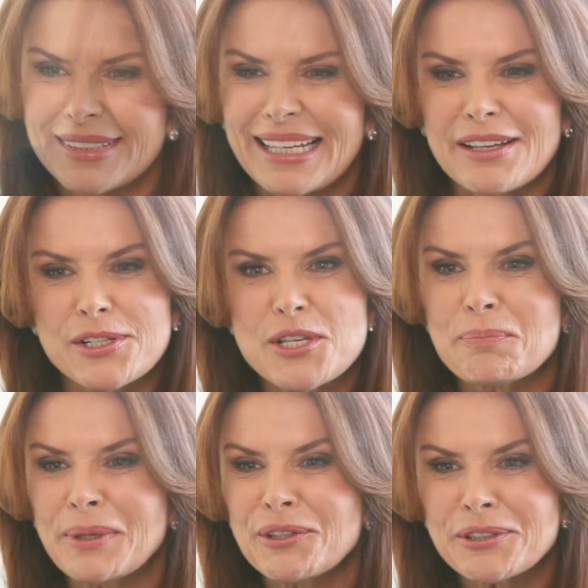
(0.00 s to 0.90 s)
Yeah, there's a
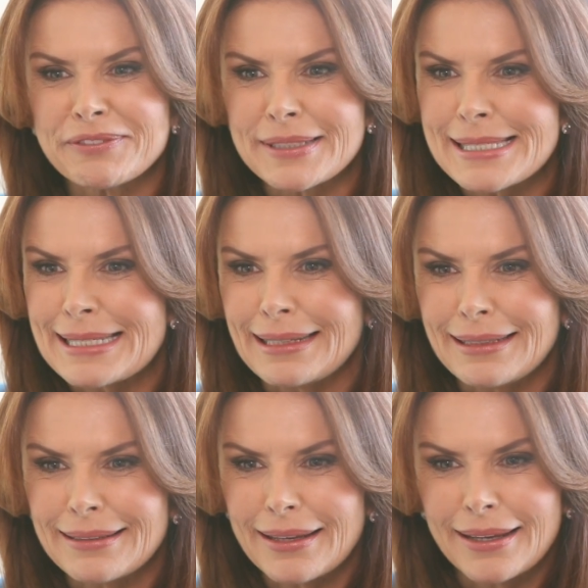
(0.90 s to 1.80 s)
beautiful
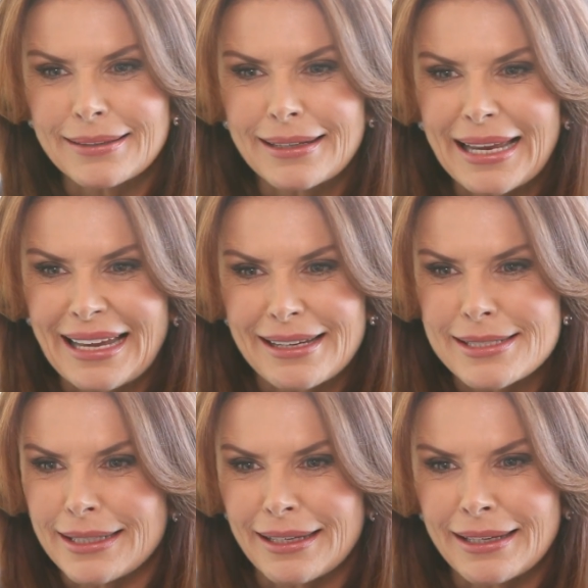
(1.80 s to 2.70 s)
scene in A
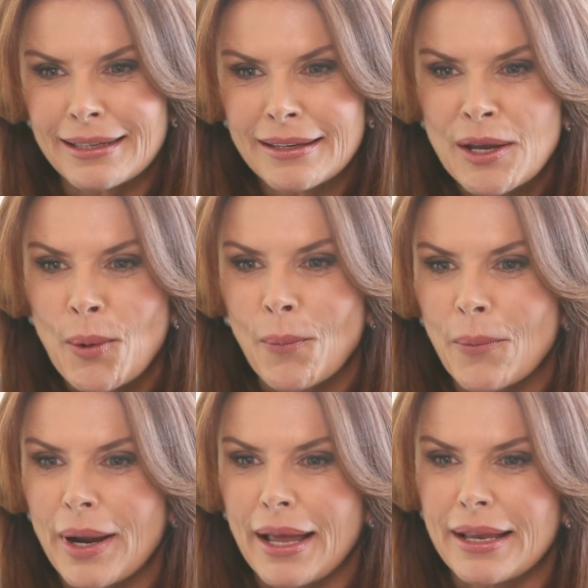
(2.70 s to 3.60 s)
D
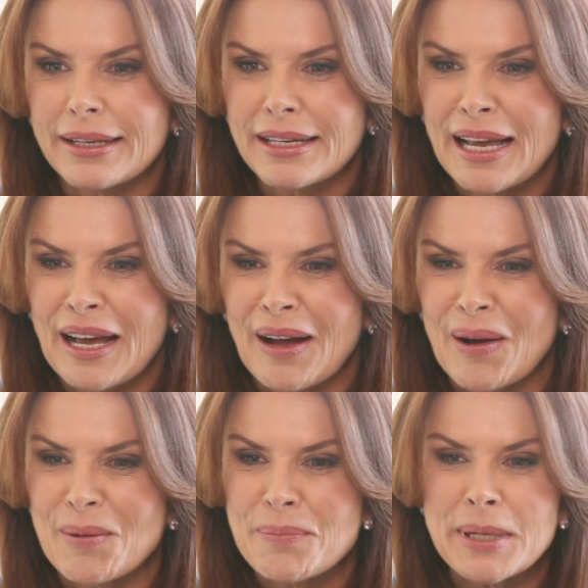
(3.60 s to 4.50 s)
when
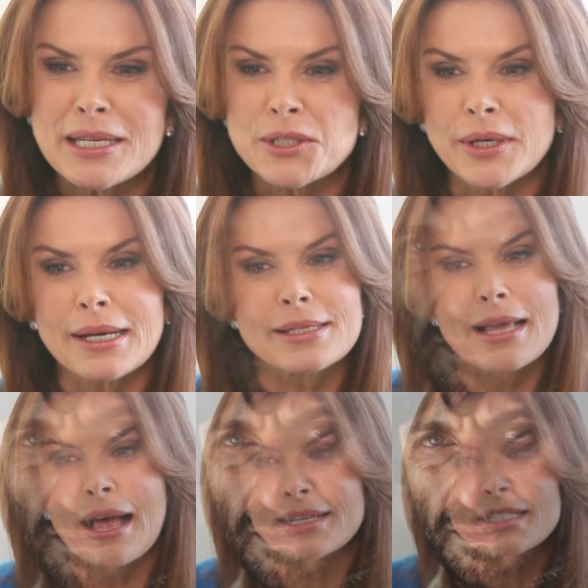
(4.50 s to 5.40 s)
um, Peter
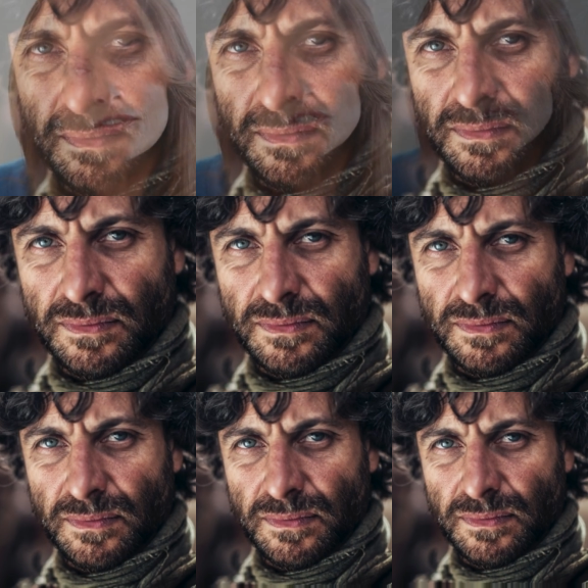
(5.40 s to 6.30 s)
is asked, if
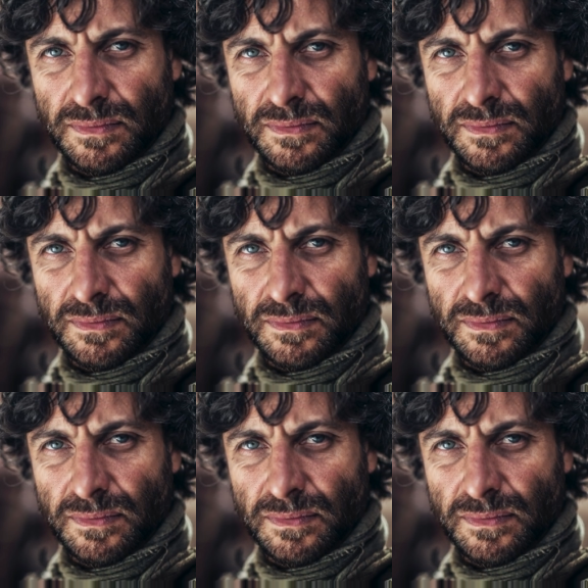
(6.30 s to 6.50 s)
Jesus was